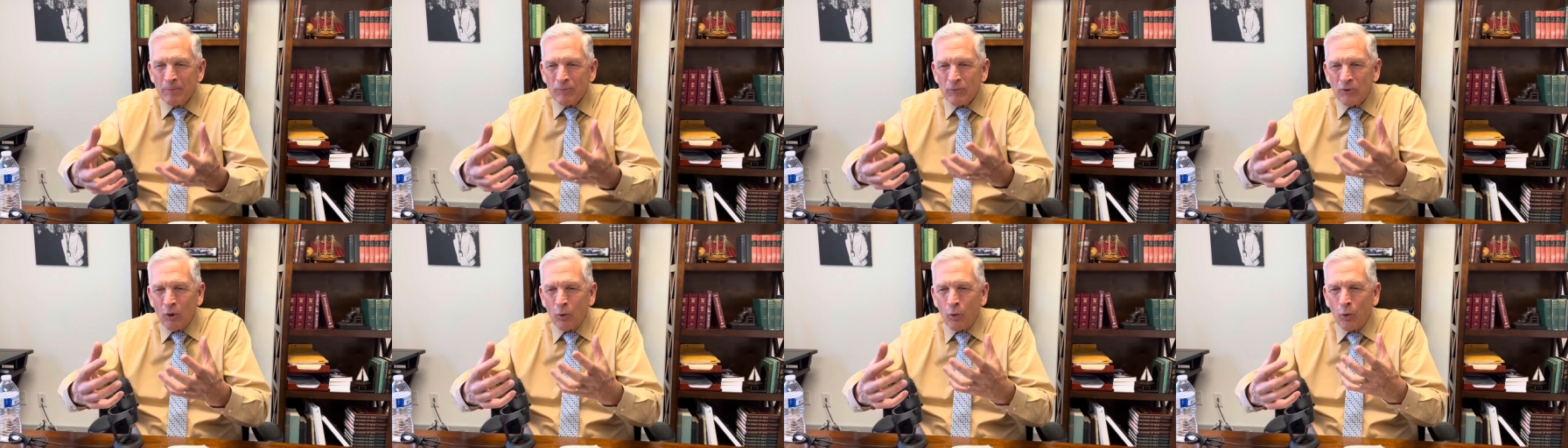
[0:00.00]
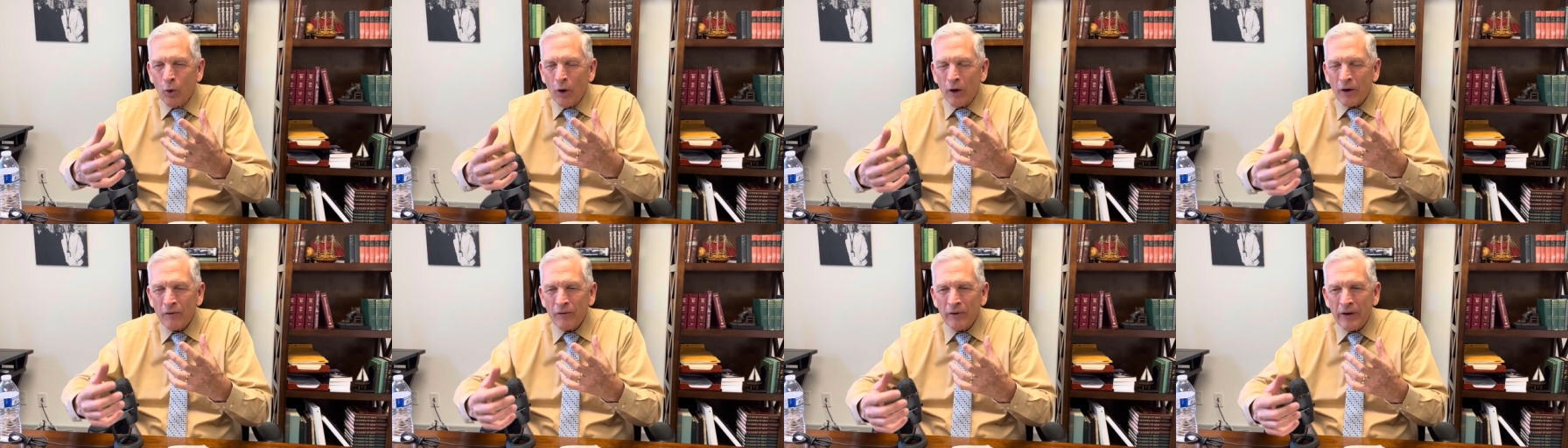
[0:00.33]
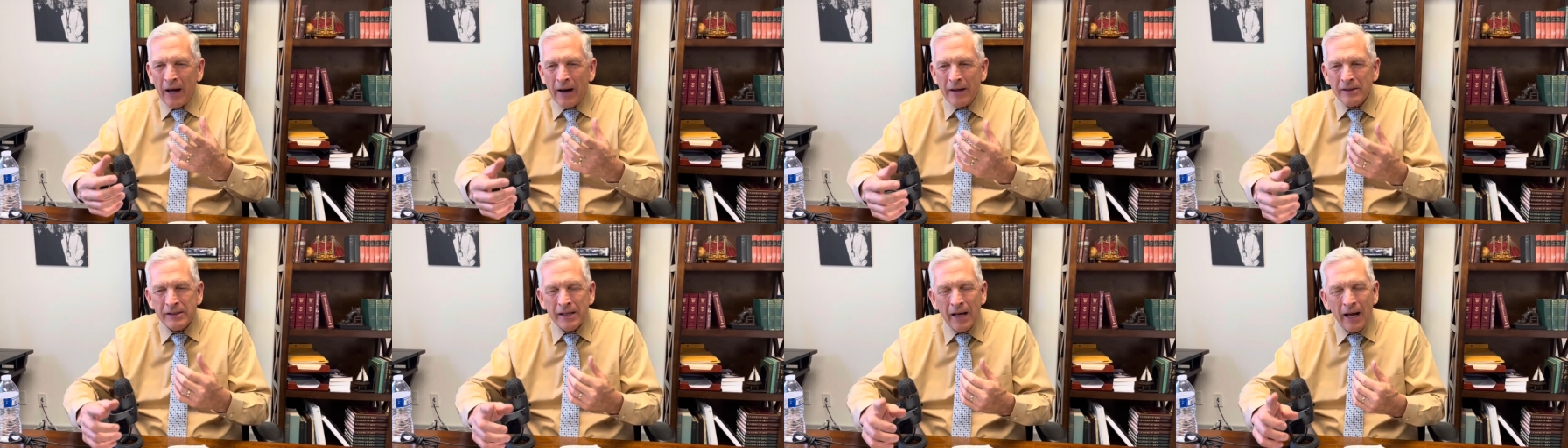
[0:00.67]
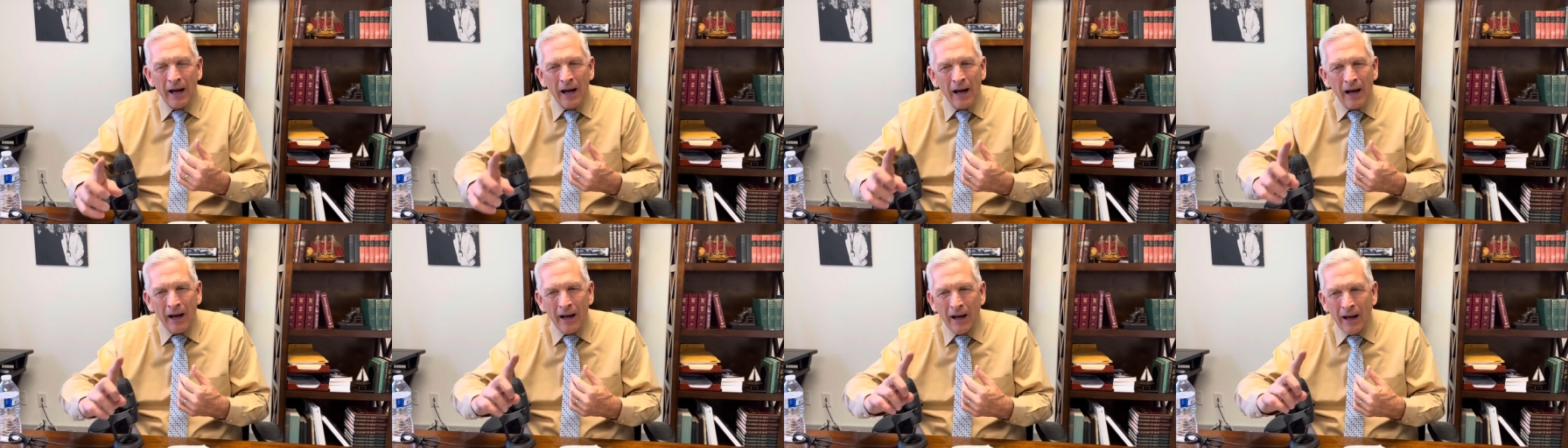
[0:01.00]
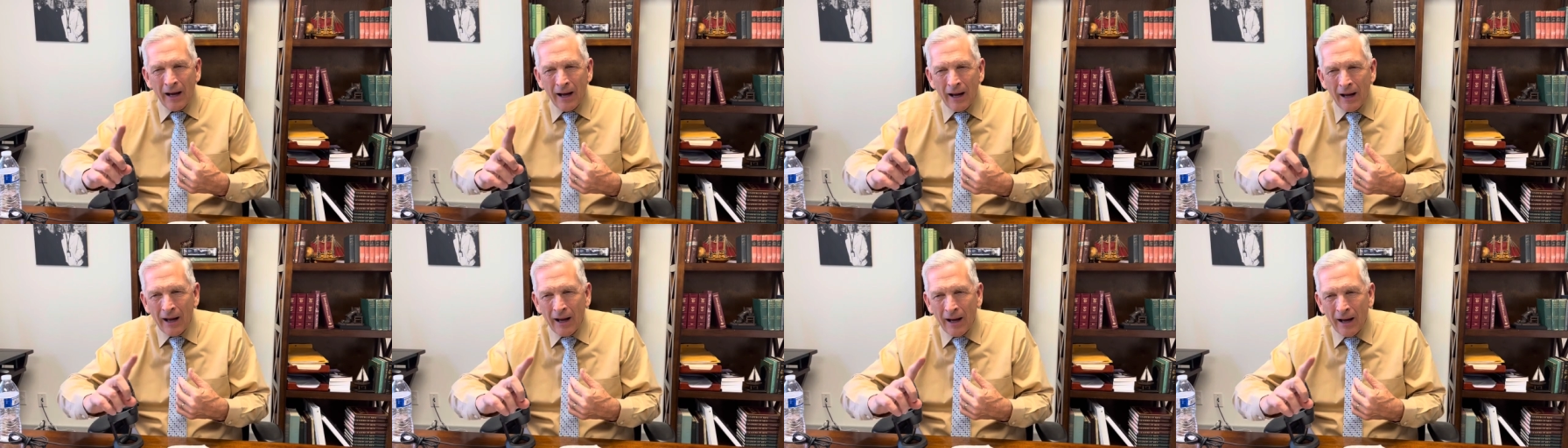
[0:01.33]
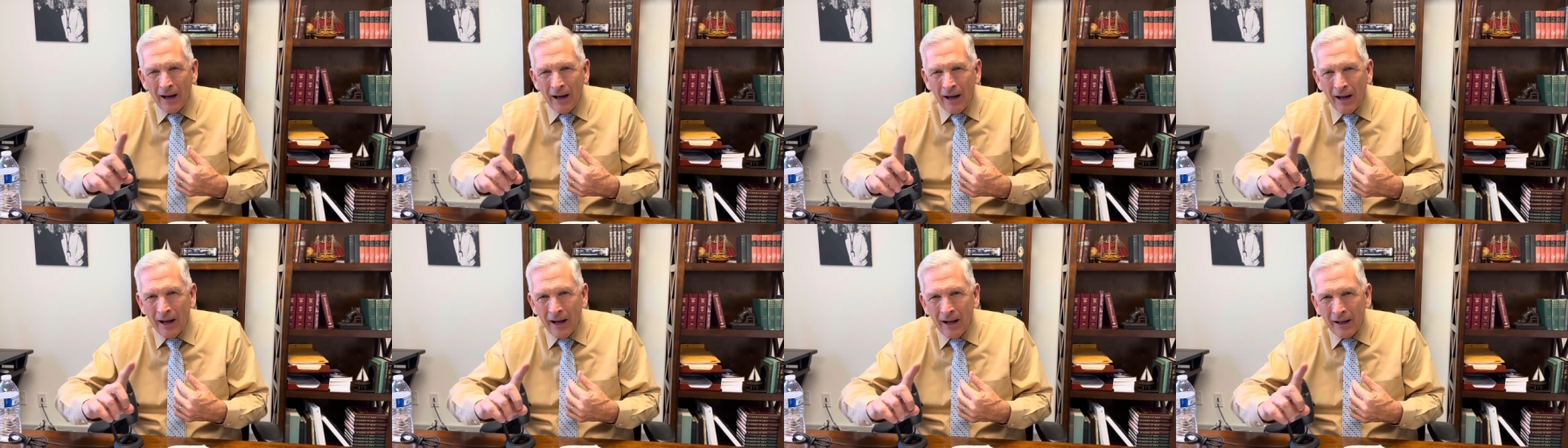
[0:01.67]
the word of God will say, uh, uh, uh, uh,
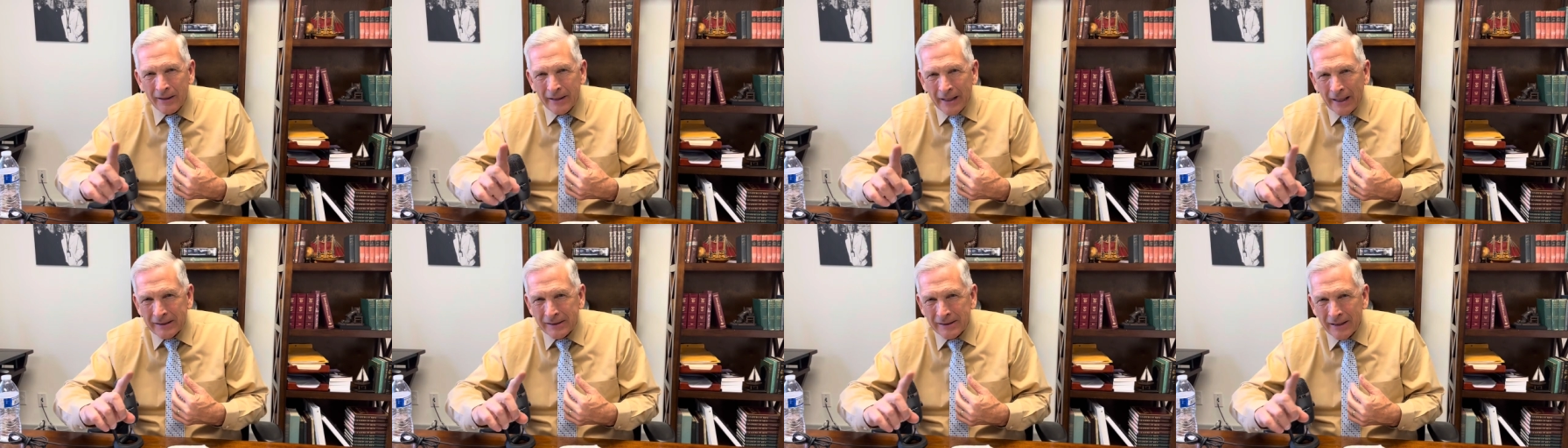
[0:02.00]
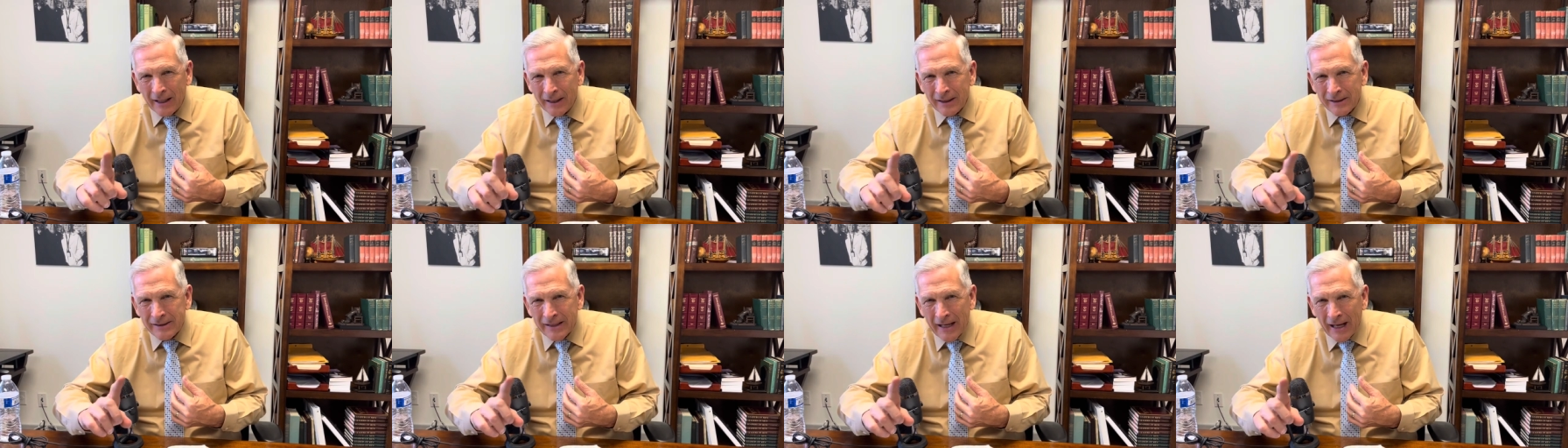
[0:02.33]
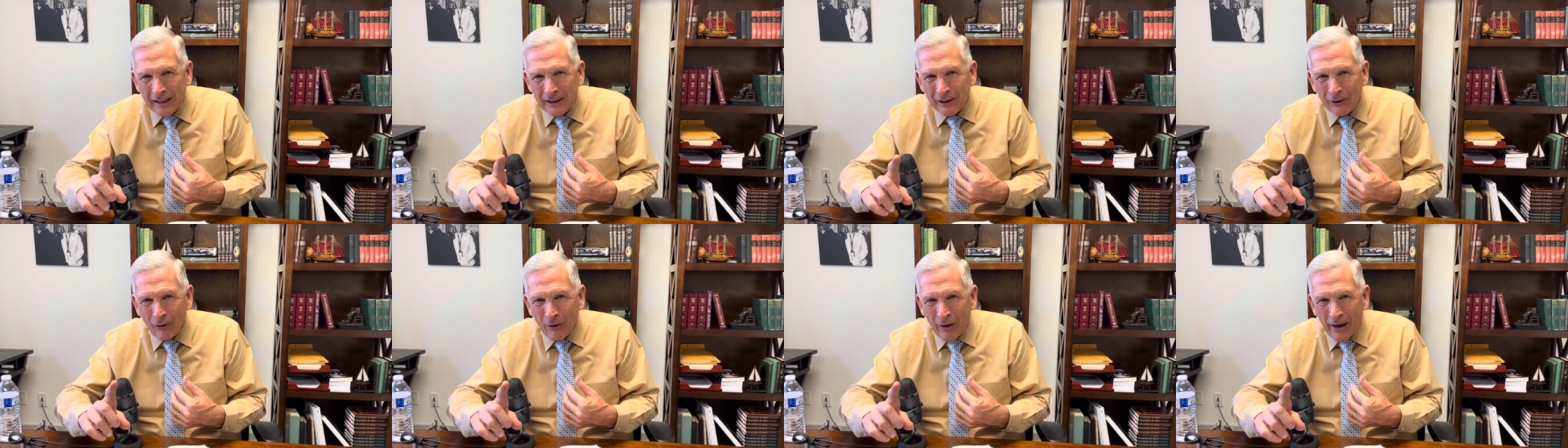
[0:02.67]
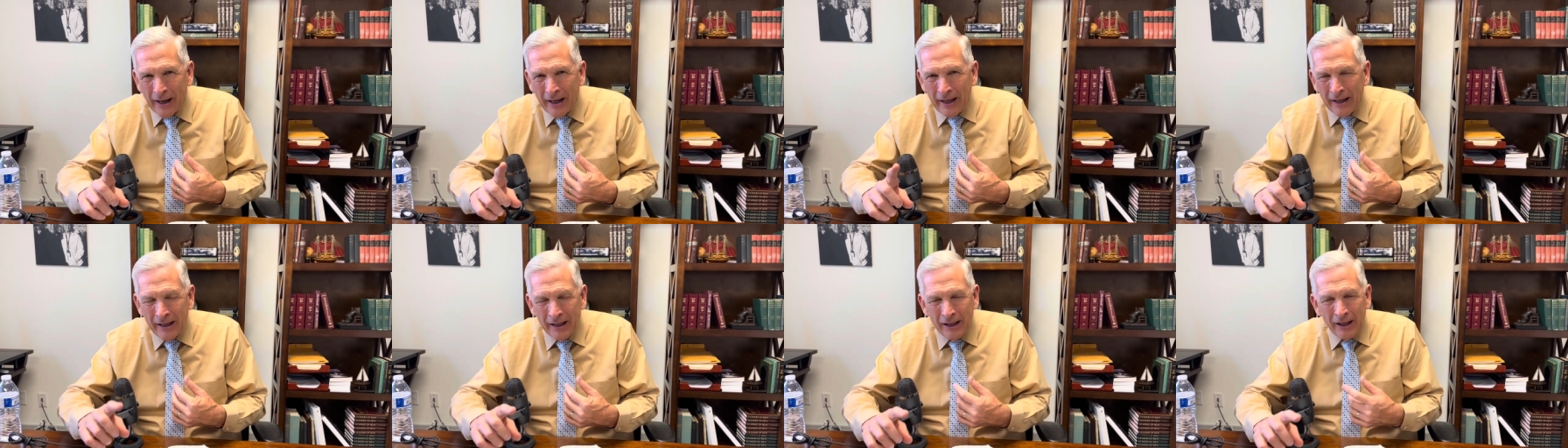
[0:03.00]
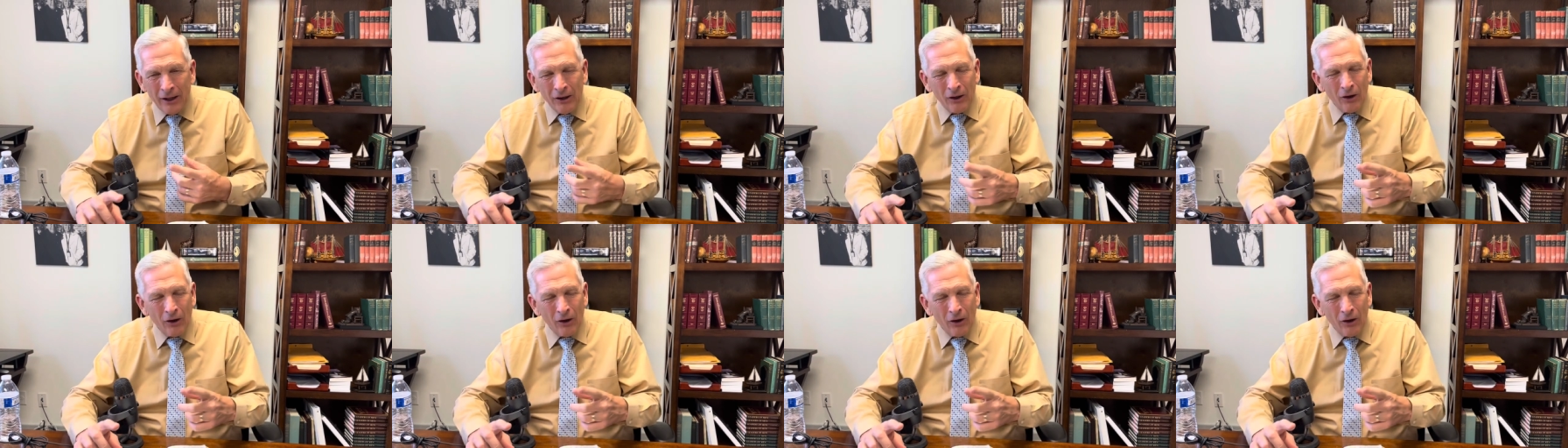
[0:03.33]
uh, that's not exactly right.